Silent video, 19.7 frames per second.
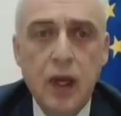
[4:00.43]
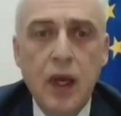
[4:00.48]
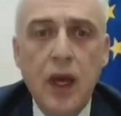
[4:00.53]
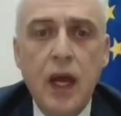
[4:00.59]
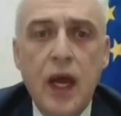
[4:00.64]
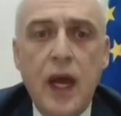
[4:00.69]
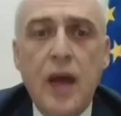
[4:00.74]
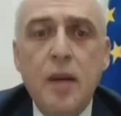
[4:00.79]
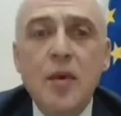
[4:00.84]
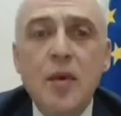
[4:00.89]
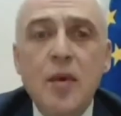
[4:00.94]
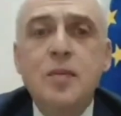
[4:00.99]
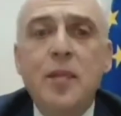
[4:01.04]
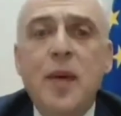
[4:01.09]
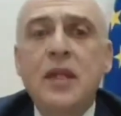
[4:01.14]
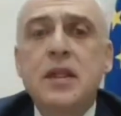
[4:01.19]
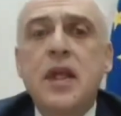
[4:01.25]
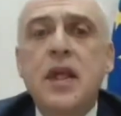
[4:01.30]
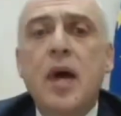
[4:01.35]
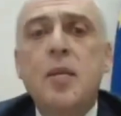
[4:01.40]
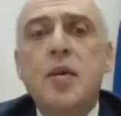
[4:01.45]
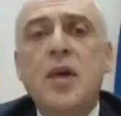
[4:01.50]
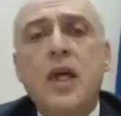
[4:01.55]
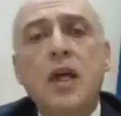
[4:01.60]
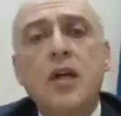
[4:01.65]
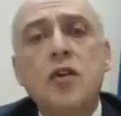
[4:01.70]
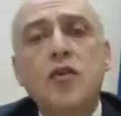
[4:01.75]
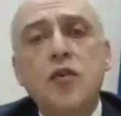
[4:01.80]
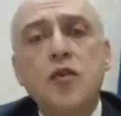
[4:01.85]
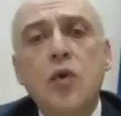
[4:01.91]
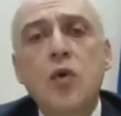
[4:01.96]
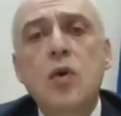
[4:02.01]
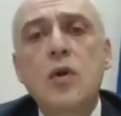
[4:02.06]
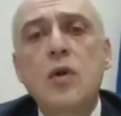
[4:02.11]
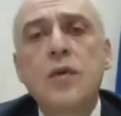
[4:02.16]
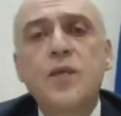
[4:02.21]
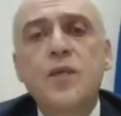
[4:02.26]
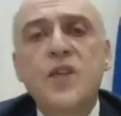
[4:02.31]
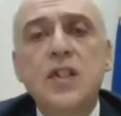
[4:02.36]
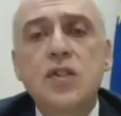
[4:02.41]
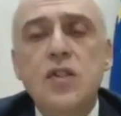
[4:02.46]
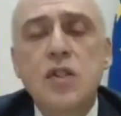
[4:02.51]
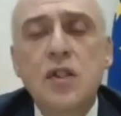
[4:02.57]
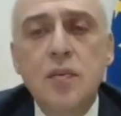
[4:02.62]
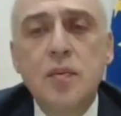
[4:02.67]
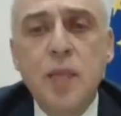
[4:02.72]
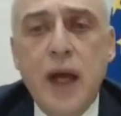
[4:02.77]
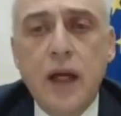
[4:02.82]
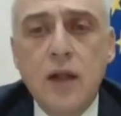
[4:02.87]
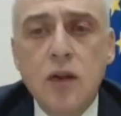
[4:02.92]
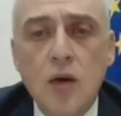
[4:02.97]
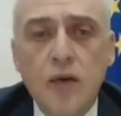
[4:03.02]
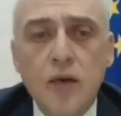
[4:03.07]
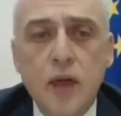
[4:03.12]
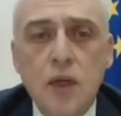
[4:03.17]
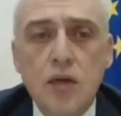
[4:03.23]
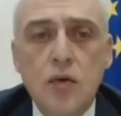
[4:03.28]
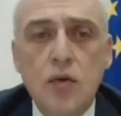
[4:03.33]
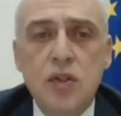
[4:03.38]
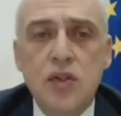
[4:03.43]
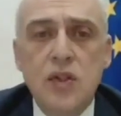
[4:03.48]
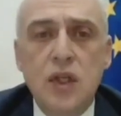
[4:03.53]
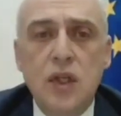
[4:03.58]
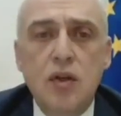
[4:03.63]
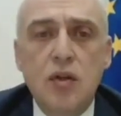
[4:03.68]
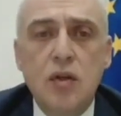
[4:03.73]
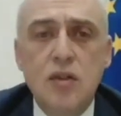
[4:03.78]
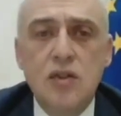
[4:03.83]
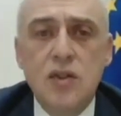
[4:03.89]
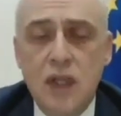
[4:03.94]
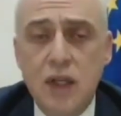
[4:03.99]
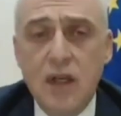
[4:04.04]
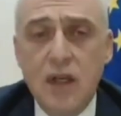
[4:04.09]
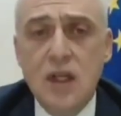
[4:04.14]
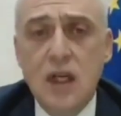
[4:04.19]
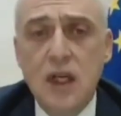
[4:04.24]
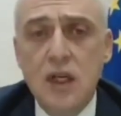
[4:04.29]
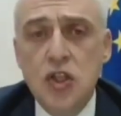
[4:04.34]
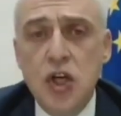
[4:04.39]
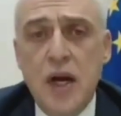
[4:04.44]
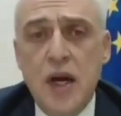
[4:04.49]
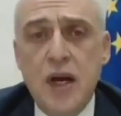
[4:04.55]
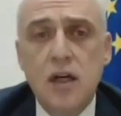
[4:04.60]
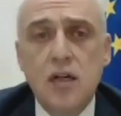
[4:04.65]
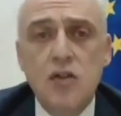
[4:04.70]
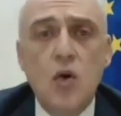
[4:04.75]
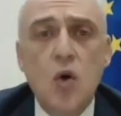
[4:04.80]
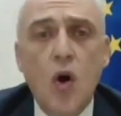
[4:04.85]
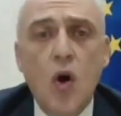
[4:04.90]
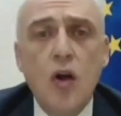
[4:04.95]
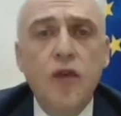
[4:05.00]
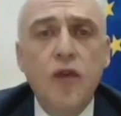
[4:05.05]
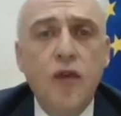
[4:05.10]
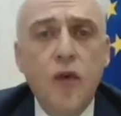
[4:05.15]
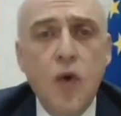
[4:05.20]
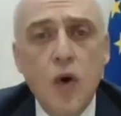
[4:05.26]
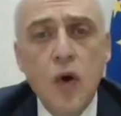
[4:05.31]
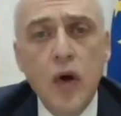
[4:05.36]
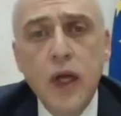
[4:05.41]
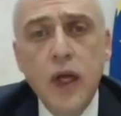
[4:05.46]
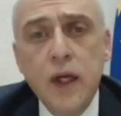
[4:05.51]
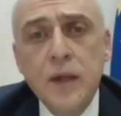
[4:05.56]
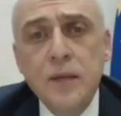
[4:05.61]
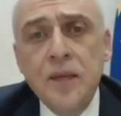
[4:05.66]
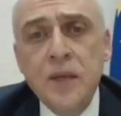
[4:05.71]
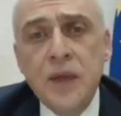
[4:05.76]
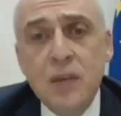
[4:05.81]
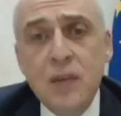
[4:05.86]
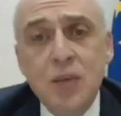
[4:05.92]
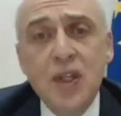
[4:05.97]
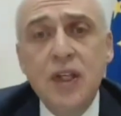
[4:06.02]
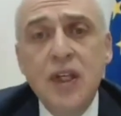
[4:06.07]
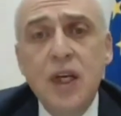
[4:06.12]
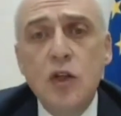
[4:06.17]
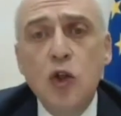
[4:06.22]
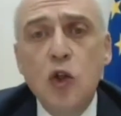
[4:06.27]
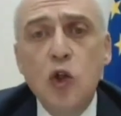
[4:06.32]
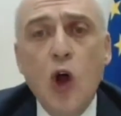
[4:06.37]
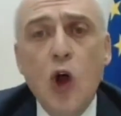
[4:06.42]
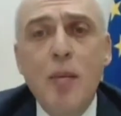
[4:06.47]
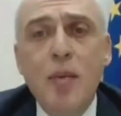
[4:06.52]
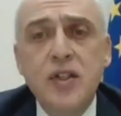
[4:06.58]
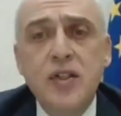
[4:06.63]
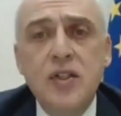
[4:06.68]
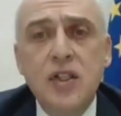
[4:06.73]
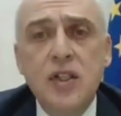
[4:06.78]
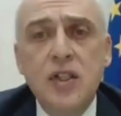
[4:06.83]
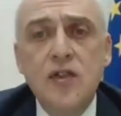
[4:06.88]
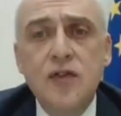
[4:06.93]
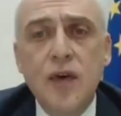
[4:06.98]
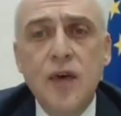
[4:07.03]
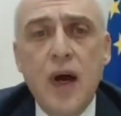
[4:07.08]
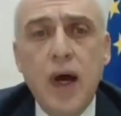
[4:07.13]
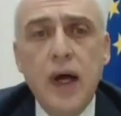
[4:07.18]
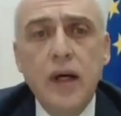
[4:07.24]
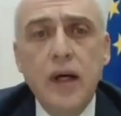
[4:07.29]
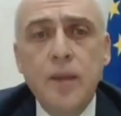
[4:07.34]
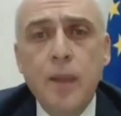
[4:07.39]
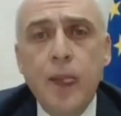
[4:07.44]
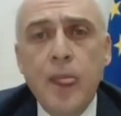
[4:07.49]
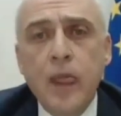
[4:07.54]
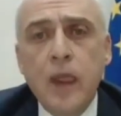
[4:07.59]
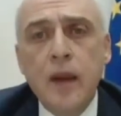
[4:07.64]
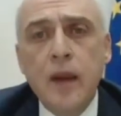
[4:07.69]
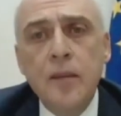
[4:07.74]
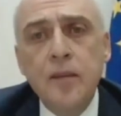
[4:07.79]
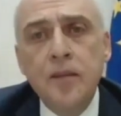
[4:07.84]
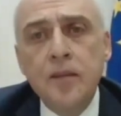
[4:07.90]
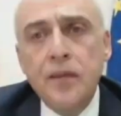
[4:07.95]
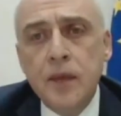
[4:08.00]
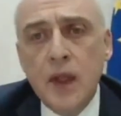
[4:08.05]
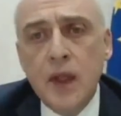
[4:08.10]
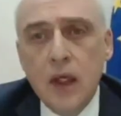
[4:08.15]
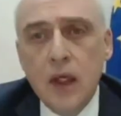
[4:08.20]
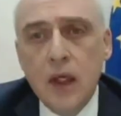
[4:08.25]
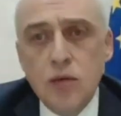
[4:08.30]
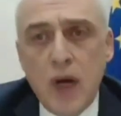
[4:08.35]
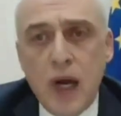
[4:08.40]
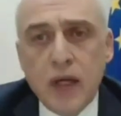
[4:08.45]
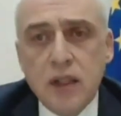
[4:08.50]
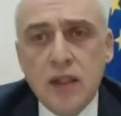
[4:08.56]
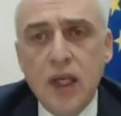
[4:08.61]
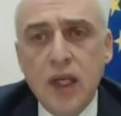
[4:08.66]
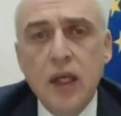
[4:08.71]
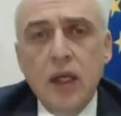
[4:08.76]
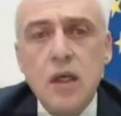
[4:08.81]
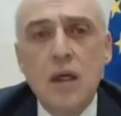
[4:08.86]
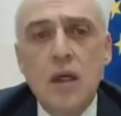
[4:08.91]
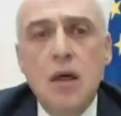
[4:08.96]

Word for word: Amidst pandemic and full disrespect of the UN uh, Secretary General's call for immediate global ceasefire, erecting